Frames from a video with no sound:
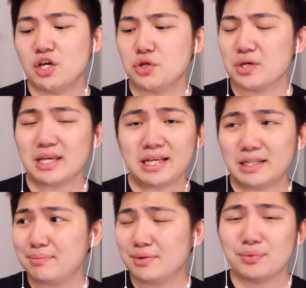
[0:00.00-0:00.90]
You can
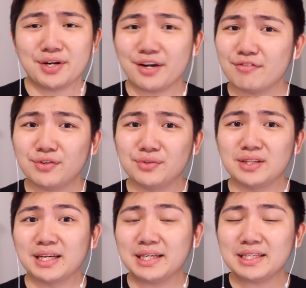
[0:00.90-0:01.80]
clip it wherever you
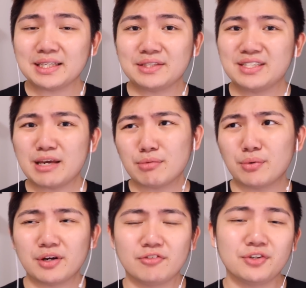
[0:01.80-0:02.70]
like and tape it
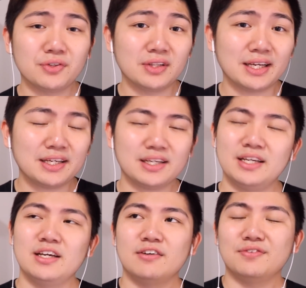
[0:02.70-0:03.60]
wherever you like
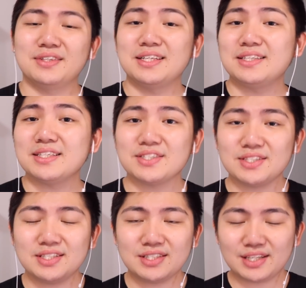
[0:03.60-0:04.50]
for the
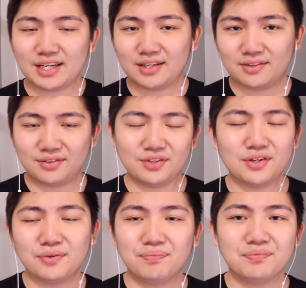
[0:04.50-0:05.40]
distance, and
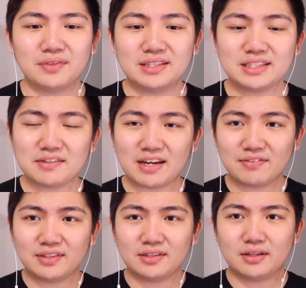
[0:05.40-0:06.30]
instead of
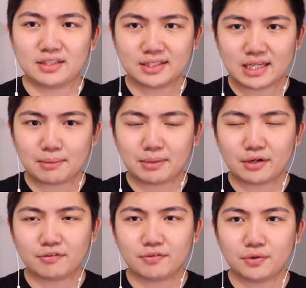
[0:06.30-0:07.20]
having a set
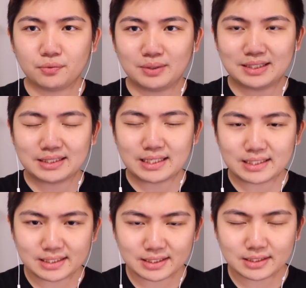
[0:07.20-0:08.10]
microphone with a set
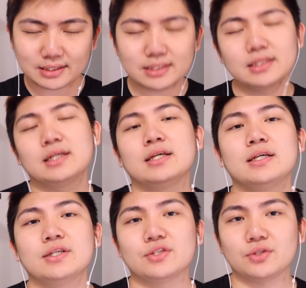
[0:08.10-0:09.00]
distance.
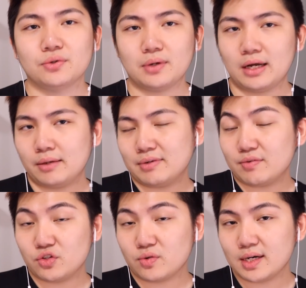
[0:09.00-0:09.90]
So I've
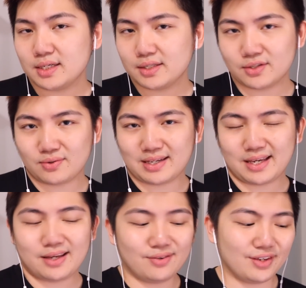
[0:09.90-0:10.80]
never tried it, so I
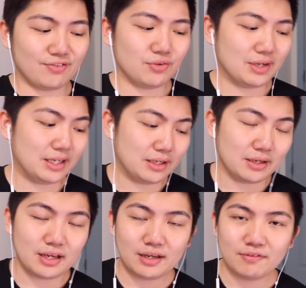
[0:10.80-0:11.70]
can't give you
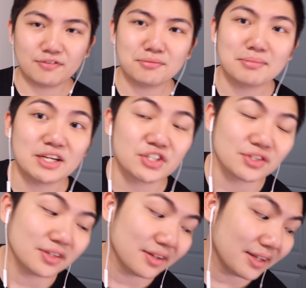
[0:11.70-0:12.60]
any
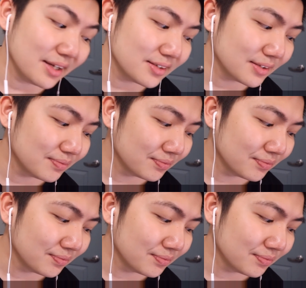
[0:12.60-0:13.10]
information on that.